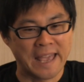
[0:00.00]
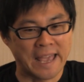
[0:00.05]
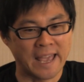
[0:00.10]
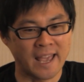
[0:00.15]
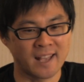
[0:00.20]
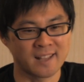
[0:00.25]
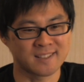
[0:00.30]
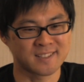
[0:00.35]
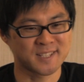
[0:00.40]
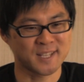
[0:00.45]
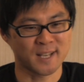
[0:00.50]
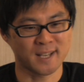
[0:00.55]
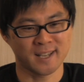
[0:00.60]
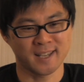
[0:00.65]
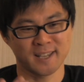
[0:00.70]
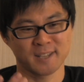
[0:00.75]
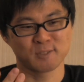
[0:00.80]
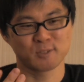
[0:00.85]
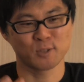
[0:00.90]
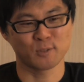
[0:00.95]
and
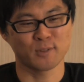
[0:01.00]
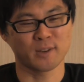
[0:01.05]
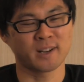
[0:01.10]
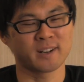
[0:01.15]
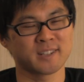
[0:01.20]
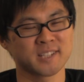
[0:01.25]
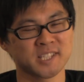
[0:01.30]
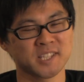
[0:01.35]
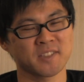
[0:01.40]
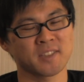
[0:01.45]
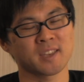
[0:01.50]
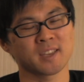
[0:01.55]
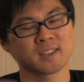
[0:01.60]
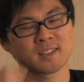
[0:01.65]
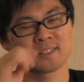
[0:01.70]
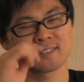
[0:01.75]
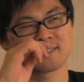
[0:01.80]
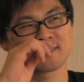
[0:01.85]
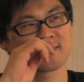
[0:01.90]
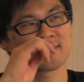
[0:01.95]
I do various
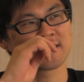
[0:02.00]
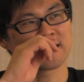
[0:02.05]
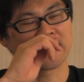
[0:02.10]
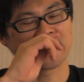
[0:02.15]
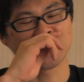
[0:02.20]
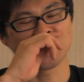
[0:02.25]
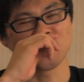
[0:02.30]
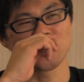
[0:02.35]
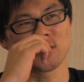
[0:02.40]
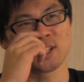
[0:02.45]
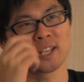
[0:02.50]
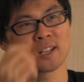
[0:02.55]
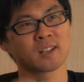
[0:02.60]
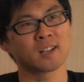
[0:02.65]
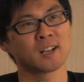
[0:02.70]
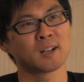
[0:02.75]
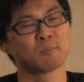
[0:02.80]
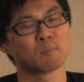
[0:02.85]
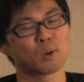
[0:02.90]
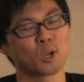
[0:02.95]
things, including
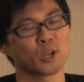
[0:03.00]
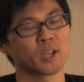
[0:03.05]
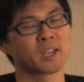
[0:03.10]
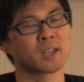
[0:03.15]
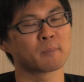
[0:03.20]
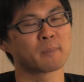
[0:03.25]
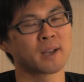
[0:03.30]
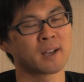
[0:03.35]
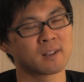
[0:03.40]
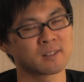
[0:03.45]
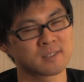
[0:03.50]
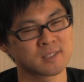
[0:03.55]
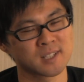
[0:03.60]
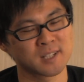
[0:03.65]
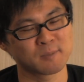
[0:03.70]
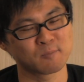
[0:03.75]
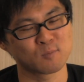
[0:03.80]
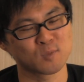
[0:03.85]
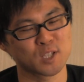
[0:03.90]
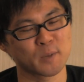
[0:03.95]
blogging about
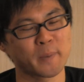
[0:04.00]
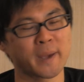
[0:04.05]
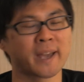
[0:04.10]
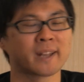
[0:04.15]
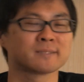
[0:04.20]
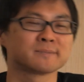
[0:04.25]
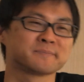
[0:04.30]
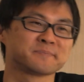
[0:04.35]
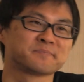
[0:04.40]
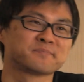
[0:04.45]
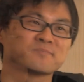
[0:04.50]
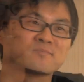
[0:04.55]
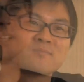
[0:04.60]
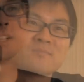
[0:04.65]
Japan.